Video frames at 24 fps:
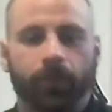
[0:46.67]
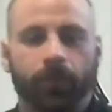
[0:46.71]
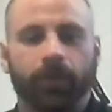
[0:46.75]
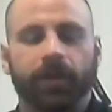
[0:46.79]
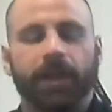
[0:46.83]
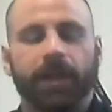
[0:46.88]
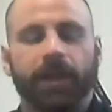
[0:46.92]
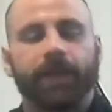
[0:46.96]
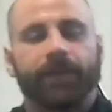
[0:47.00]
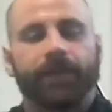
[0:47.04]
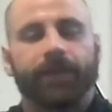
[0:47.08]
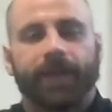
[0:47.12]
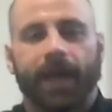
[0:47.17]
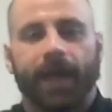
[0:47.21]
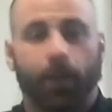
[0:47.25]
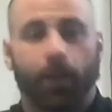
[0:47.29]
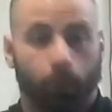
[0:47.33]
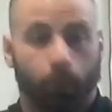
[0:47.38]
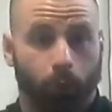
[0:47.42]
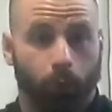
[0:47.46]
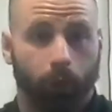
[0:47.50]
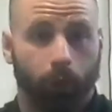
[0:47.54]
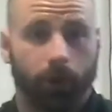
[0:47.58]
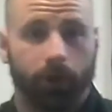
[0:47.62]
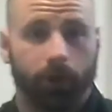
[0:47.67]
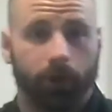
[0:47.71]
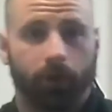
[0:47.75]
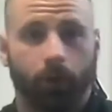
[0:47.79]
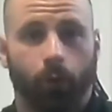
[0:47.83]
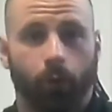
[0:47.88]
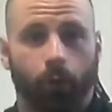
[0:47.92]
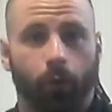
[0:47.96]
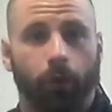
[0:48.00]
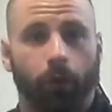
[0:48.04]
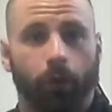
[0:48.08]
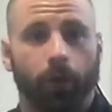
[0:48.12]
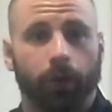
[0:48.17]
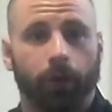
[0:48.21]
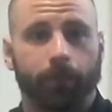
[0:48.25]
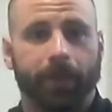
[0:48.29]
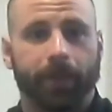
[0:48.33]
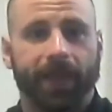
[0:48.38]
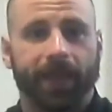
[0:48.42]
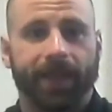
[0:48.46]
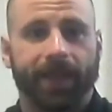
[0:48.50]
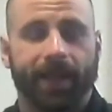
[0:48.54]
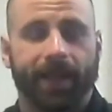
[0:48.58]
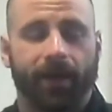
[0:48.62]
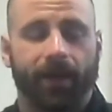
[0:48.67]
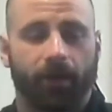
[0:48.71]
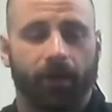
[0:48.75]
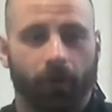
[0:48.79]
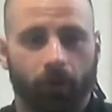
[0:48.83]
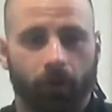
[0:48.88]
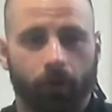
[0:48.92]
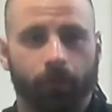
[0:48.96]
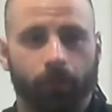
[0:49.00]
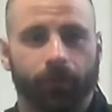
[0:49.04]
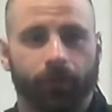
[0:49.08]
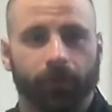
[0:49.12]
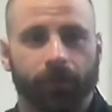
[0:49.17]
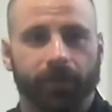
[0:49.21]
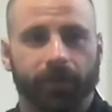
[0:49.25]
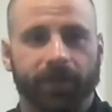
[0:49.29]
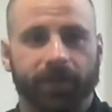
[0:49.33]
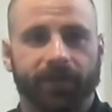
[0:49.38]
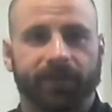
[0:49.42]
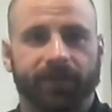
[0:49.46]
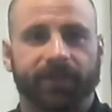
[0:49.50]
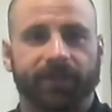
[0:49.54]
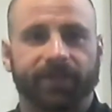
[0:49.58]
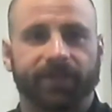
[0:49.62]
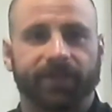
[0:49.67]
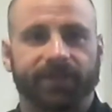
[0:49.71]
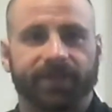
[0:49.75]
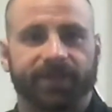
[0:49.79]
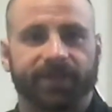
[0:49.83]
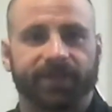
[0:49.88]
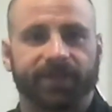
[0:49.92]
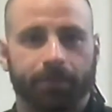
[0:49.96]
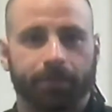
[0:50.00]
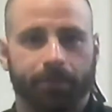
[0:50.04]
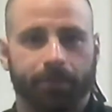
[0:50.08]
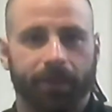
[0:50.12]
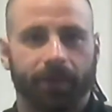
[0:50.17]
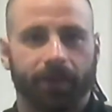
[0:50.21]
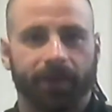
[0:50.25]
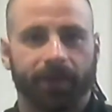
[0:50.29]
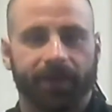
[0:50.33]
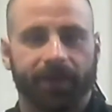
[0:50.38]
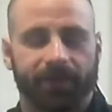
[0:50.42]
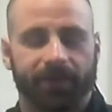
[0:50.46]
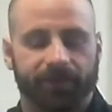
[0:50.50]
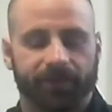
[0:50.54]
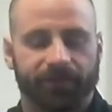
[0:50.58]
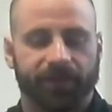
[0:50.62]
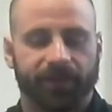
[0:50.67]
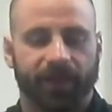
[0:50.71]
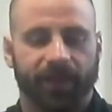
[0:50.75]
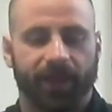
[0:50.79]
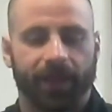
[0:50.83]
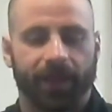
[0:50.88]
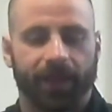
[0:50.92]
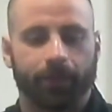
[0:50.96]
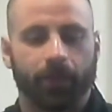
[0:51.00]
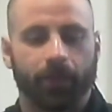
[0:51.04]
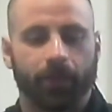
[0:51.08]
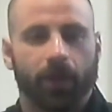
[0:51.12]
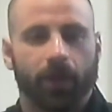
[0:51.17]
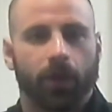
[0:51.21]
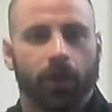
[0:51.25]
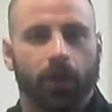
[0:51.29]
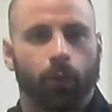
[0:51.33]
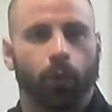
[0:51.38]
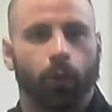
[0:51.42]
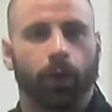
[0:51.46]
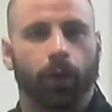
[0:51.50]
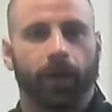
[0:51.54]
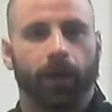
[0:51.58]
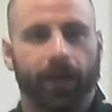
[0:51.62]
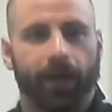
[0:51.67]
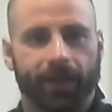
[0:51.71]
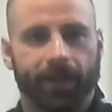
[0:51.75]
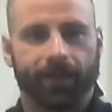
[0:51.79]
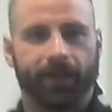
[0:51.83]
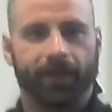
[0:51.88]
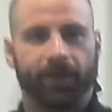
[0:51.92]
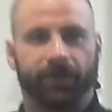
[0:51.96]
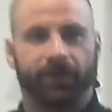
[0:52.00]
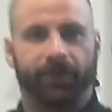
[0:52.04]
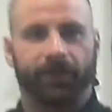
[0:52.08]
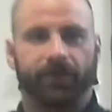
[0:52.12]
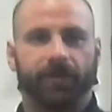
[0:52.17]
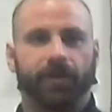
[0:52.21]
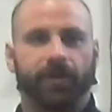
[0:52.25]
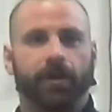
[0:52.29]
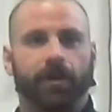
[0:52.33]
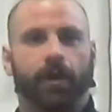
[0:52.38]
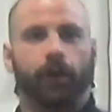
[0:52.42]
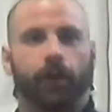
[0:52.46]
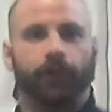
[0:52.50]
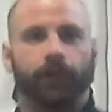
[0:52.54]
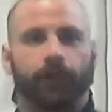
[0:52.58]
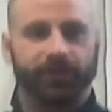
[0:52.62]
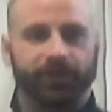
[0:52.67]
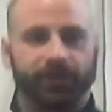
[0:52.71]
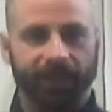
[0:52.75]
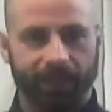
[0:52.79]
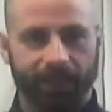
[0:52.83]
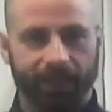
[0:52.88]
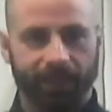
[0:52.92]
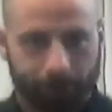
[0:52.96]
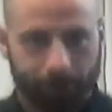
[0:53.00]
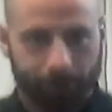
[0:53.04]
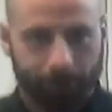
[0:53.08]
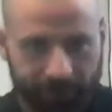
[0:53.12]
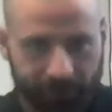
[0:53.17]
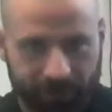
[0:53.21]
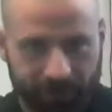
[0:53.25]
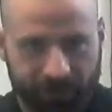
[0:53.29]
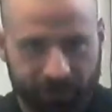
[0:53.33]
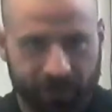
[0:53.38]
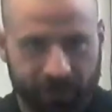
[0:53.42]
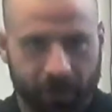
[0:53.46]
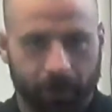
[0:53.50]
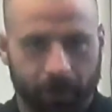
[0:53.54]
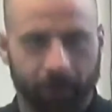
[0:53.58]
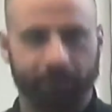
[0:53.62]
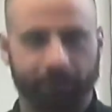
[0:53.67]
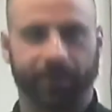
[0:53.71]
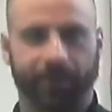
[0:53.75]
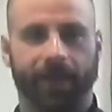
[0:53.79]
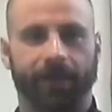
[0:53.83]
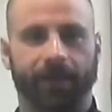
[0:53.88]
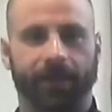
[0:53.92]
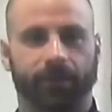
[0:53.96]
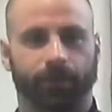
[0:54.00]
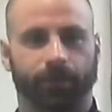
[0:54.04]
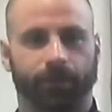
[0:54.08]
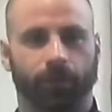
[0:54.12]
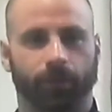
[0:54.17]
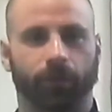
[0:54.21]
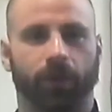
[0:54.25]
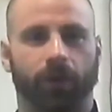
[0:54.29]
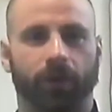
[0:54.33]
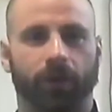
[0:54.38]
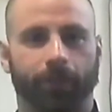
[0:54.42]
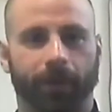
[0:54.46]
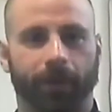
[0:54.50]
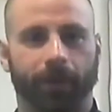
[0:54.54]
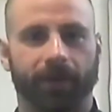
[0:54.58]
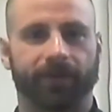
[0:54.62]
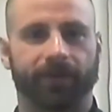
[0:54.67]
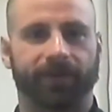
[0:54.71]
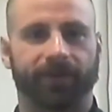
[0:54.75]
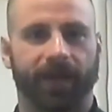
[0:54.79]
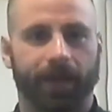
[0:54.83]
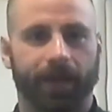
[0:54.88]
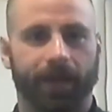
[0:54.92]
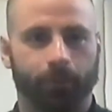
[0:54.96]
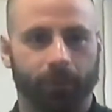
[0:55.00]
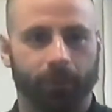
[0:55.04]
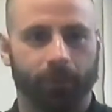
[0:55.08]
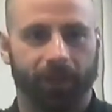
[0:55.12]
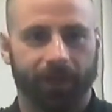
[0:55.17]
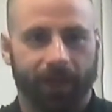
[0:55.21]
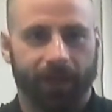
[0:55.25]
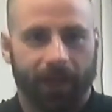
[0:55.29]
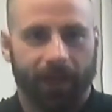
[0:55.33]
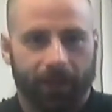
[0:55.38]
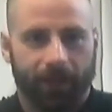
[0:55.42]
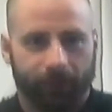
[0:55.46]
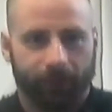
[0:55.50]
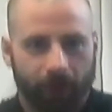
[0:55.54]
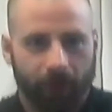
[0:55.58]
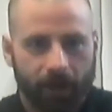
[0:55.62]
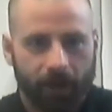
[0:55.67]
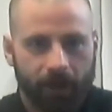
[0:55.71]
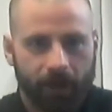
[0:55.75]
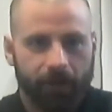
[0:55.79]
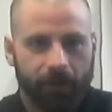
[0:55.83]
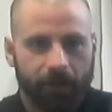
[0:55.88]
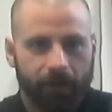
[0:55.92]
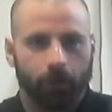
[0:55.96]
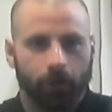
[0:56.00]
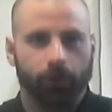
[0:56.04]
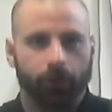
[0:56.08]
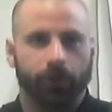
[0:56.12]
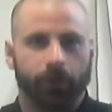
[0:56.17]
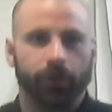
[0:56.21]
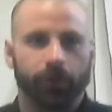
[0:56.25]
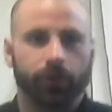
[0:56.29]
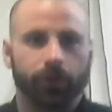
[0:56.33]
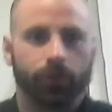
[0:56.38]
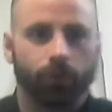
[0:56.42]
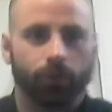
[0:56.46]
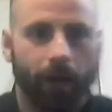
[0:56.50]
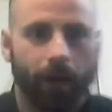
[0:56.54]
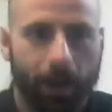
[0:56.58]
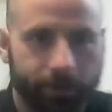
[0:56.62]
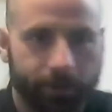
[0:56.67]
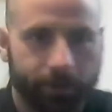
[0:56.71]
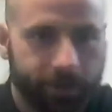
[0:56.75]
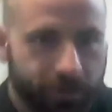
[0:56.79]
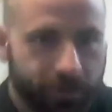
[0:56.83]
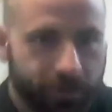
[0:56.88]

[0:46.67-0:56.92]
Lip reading: even at work or being at home for these consistent periods of time, we're in this, seated position at our desk for a long period of time. We can have, good rounded